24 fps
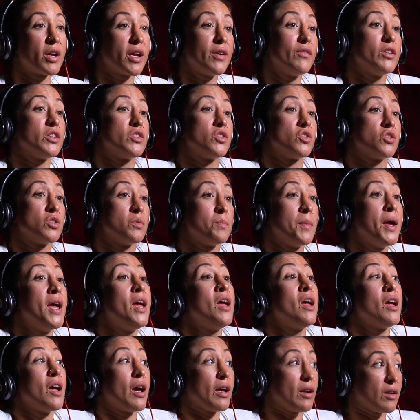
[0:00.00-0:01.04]
give it to them
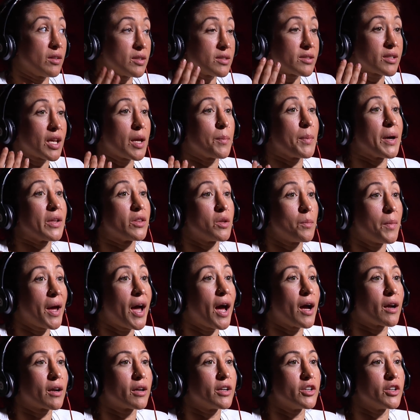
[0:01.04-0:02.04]
and I'll escape out the back.